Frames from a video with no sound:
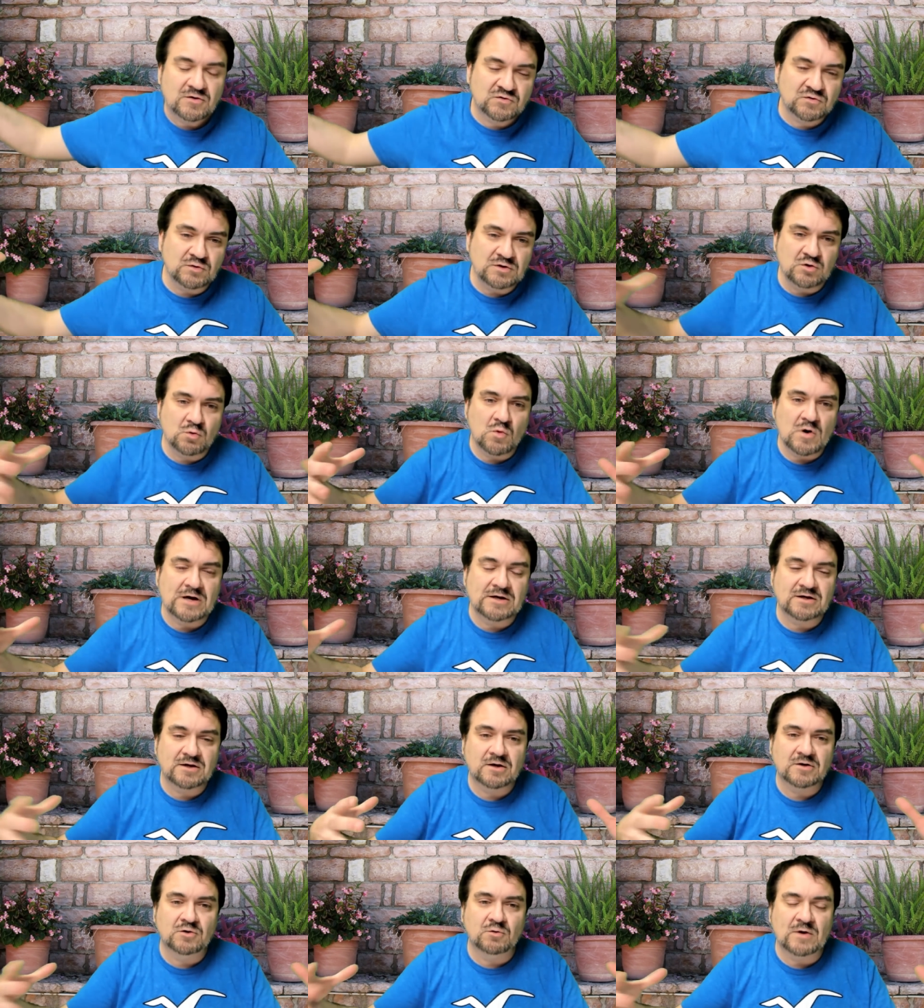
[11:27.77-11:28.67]
So you want
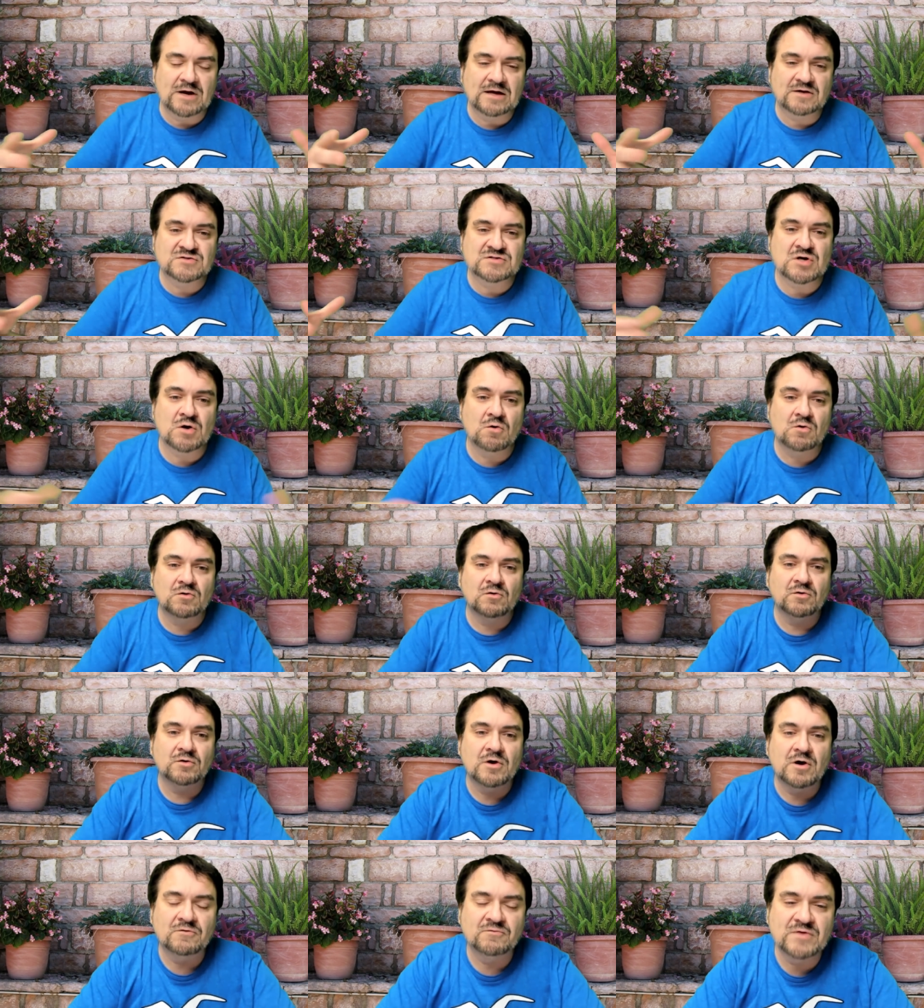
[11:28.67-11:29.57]
a, a grand
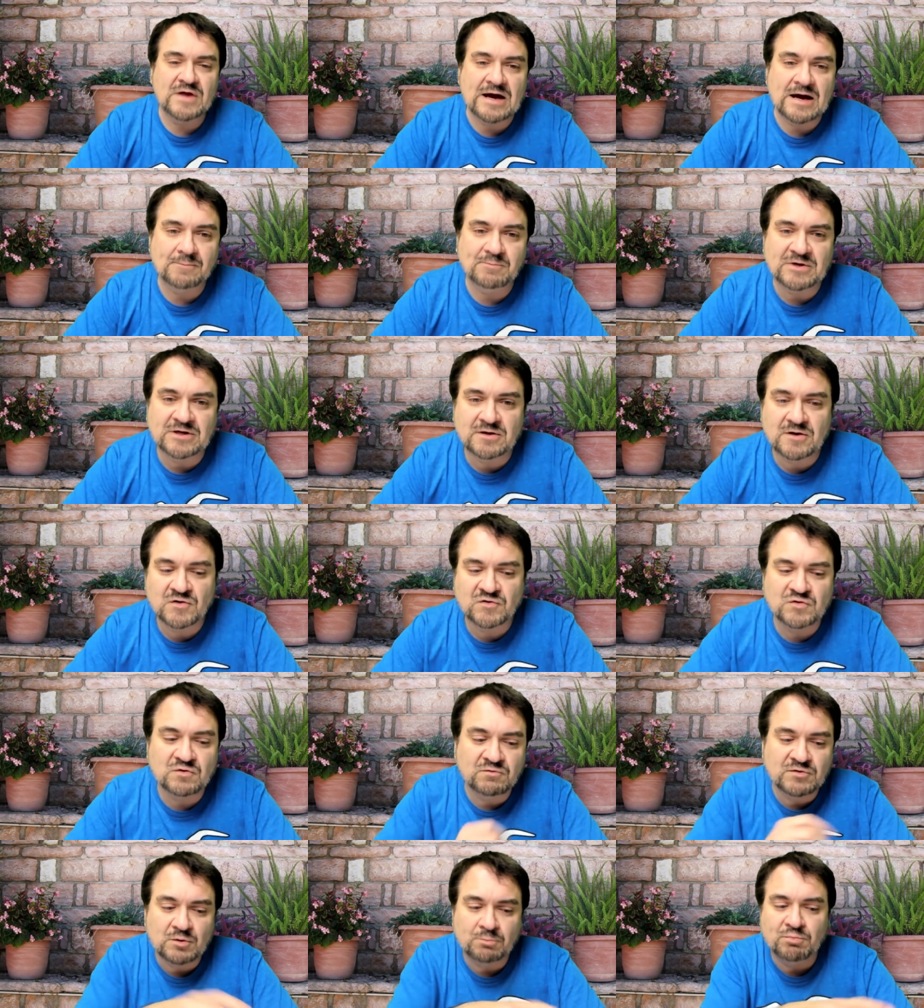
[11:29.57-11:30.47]
total of that
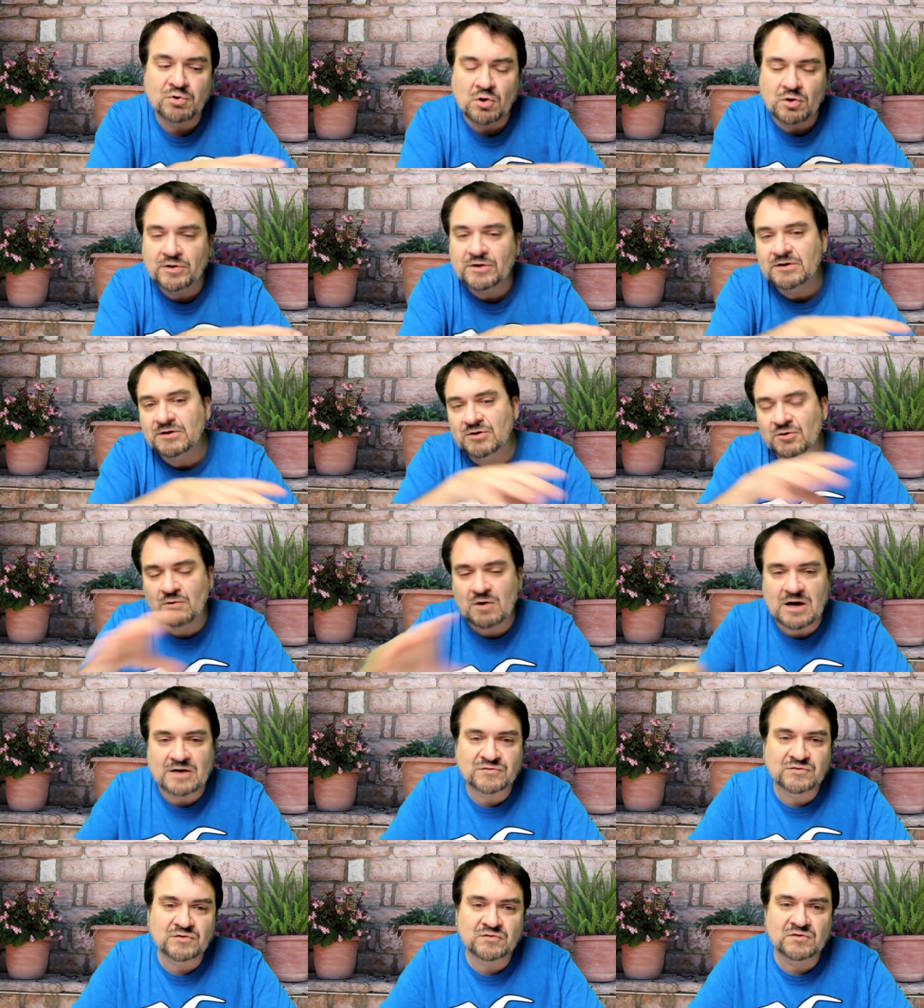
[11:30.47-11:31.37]
because if you're pulling and
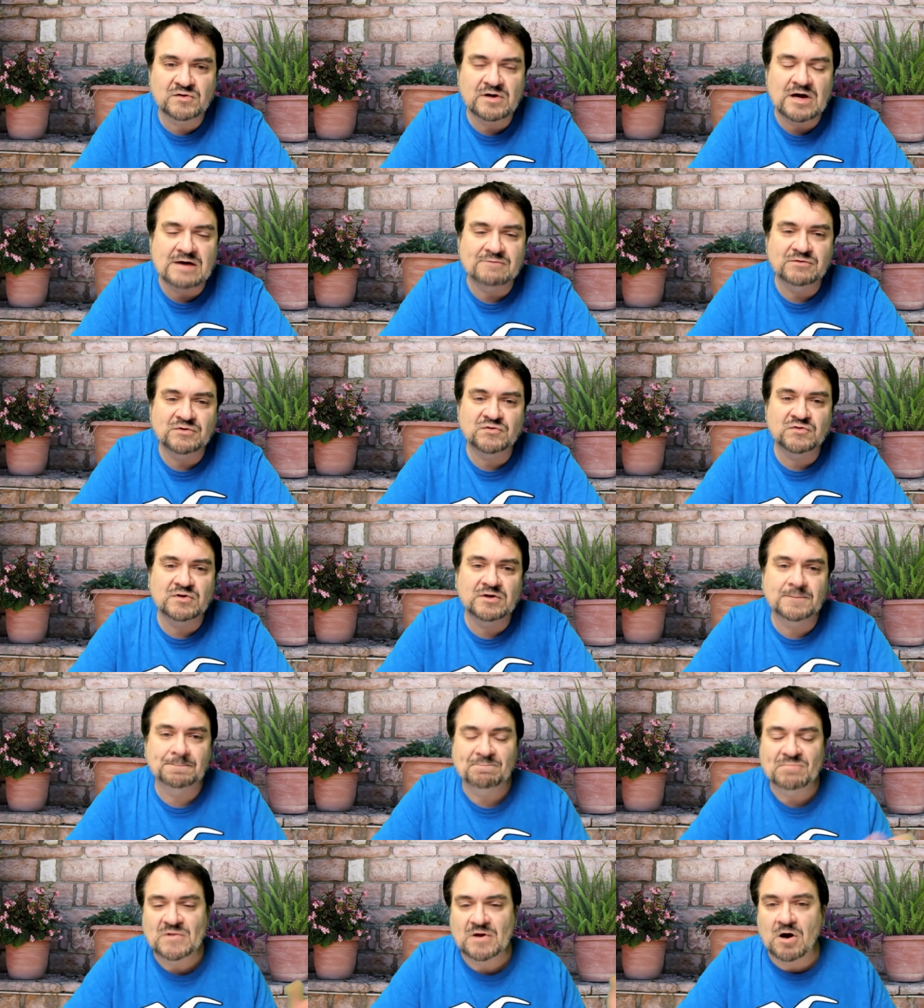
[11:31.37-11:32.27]
cross listing,
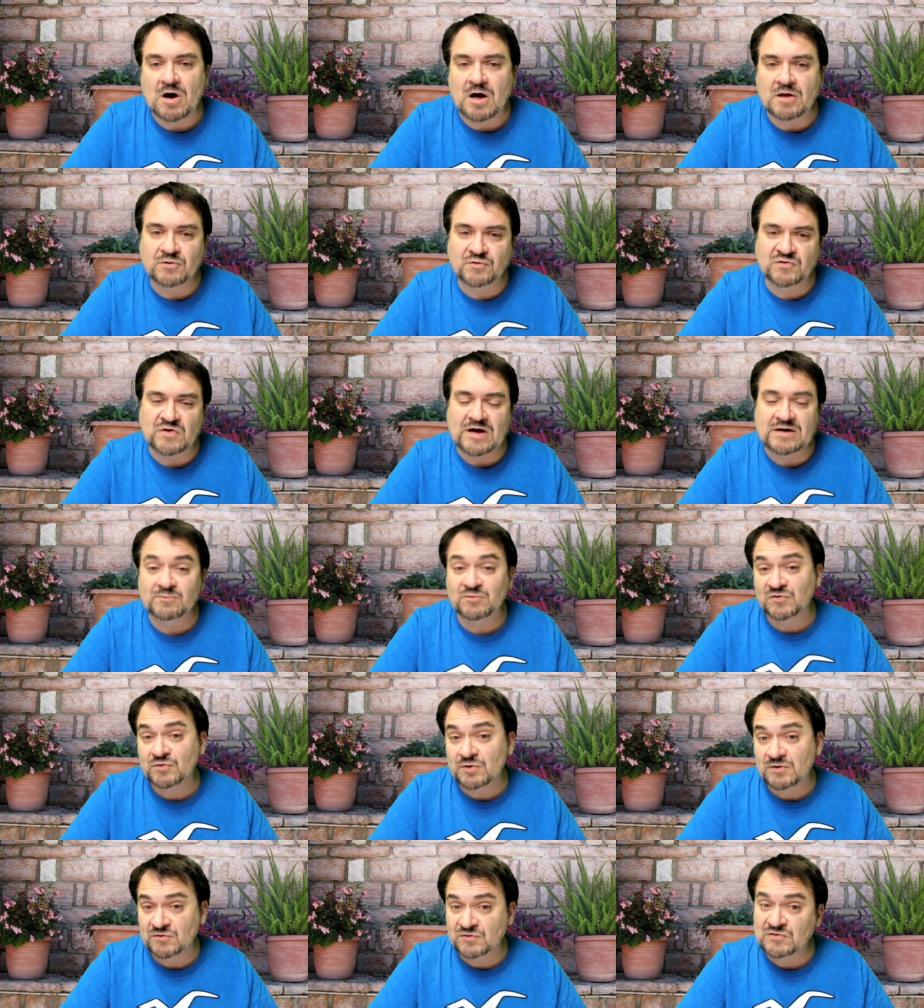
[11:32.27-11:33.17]
obviously all those
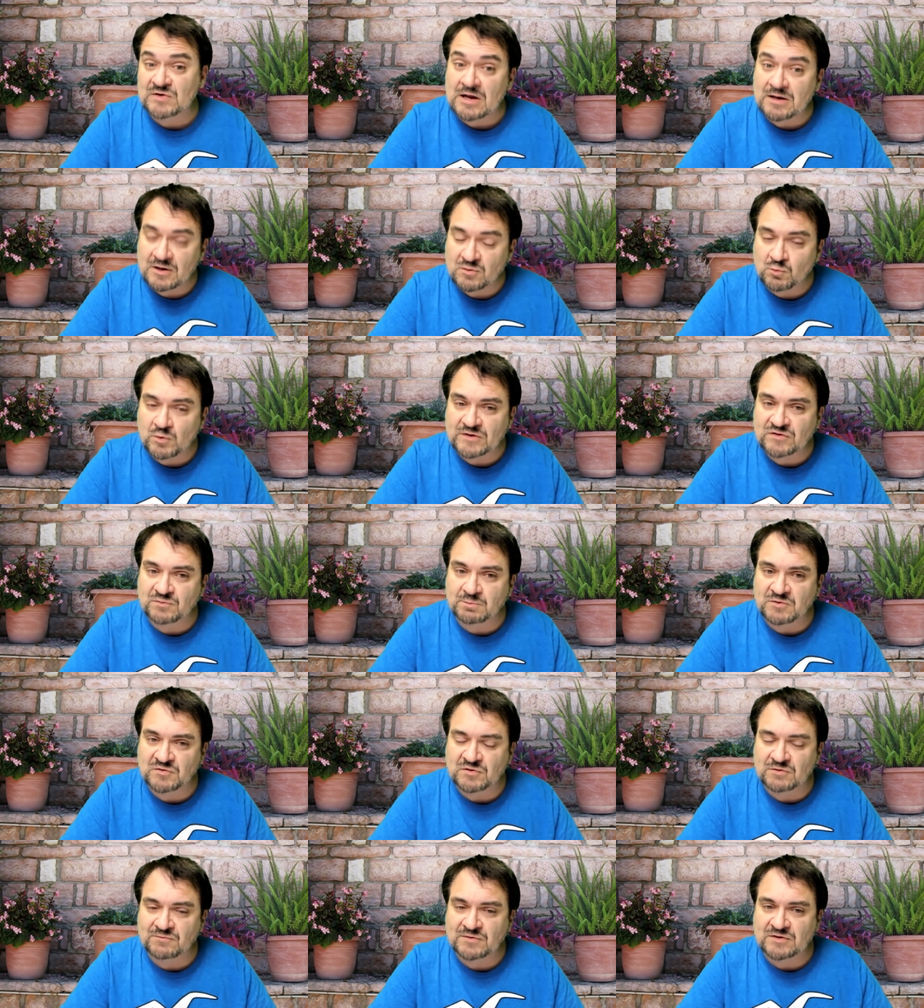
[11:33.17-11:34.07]
items couldn't sell on one
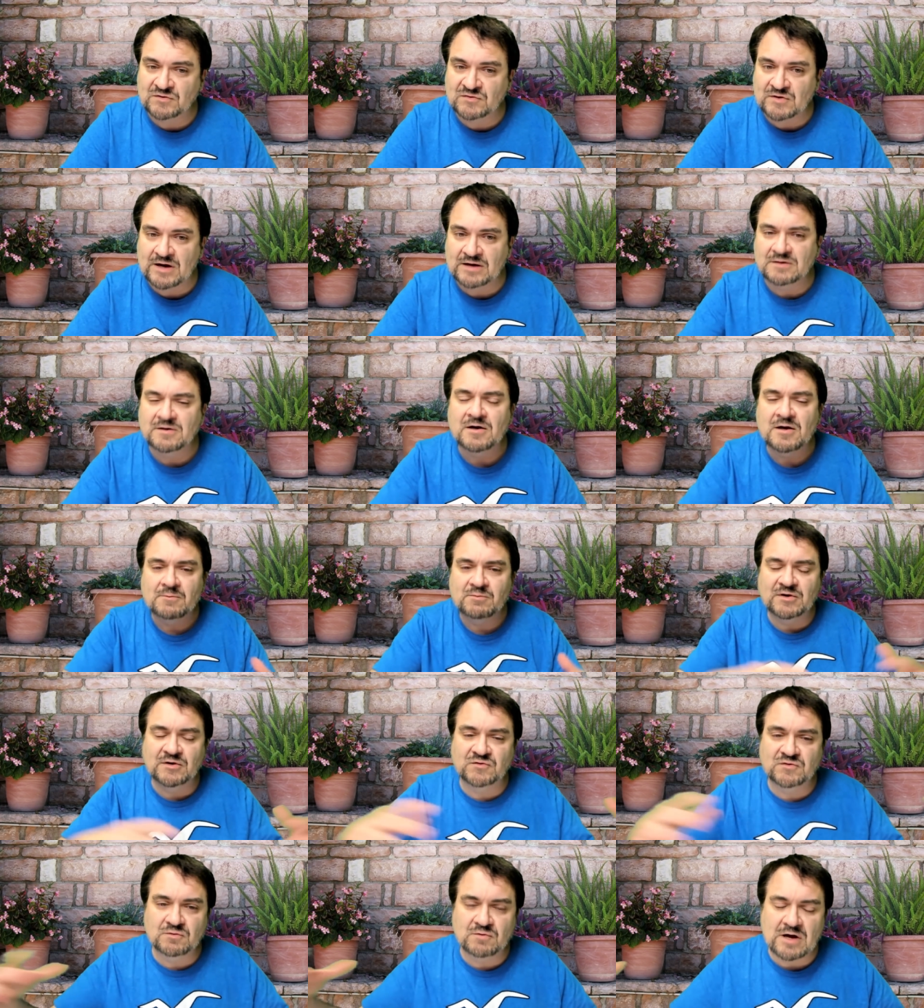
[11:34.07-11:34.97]
specific site
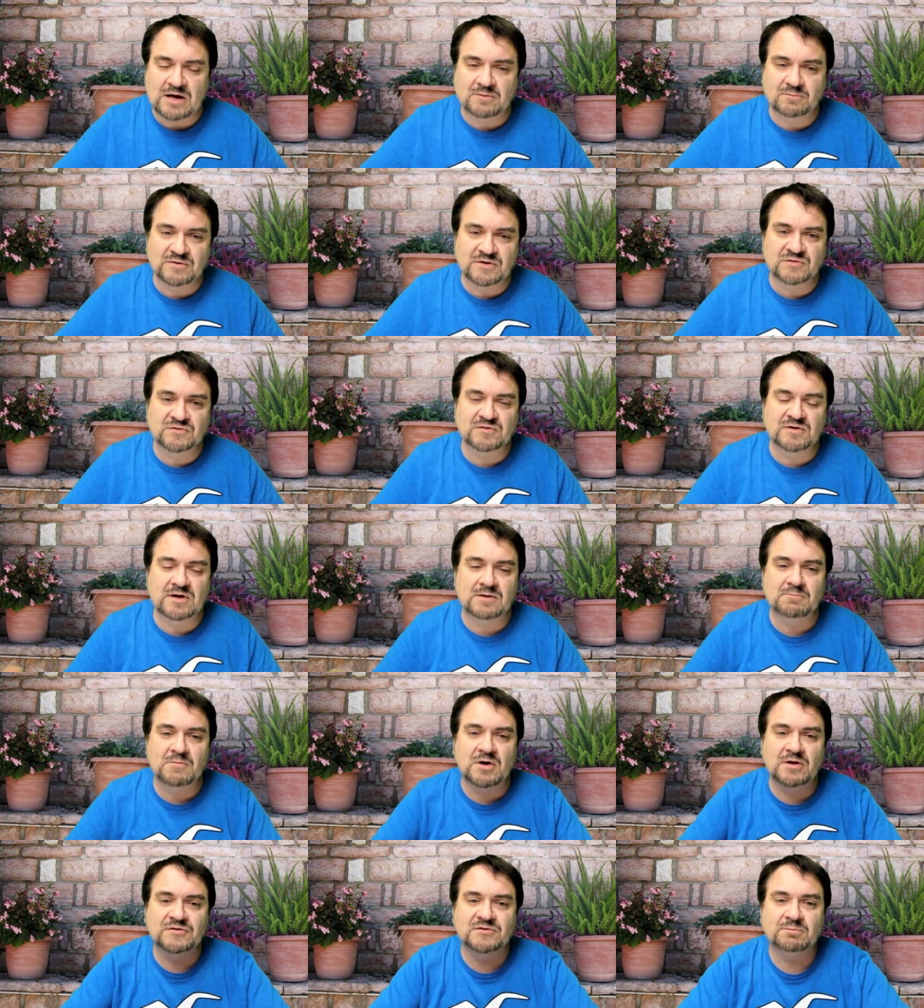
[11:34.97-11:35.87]
because you got them listed
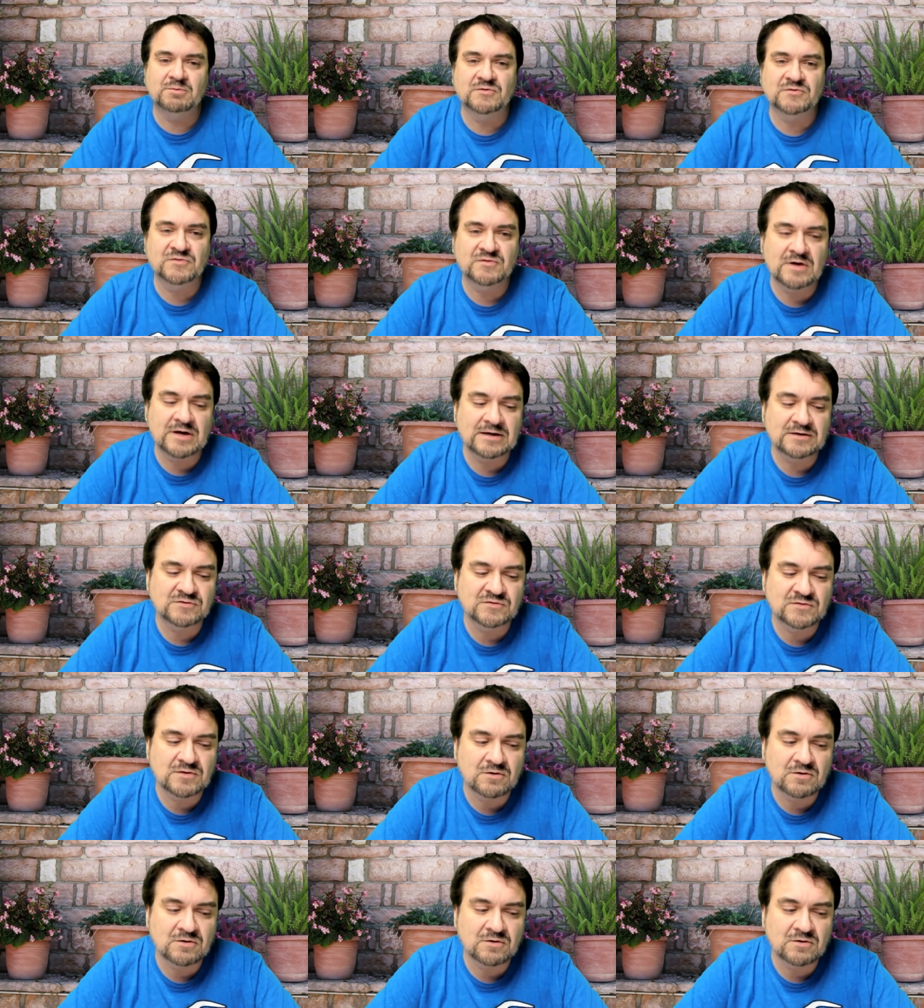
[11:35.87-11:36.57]
on multiple sites.